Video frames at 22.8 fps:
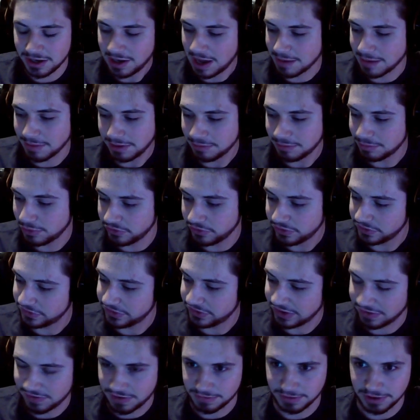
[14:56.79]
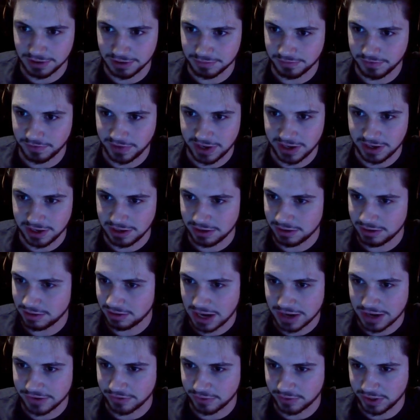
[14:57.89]
I mean, most of the stuff I'm going to play,
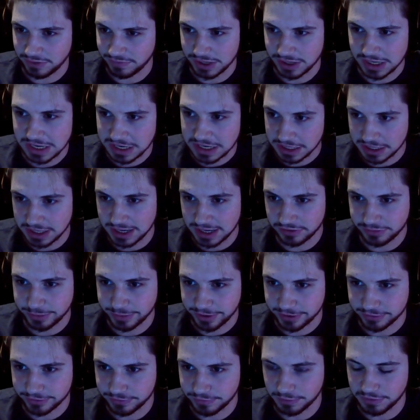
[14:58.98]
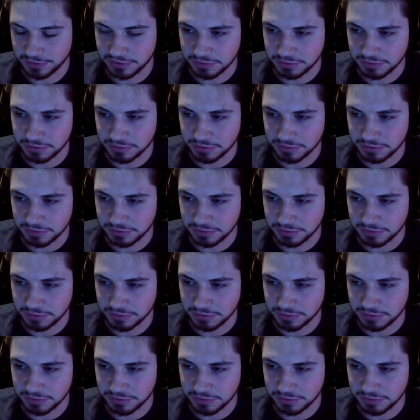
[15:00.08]
I don't even need an Xbox for.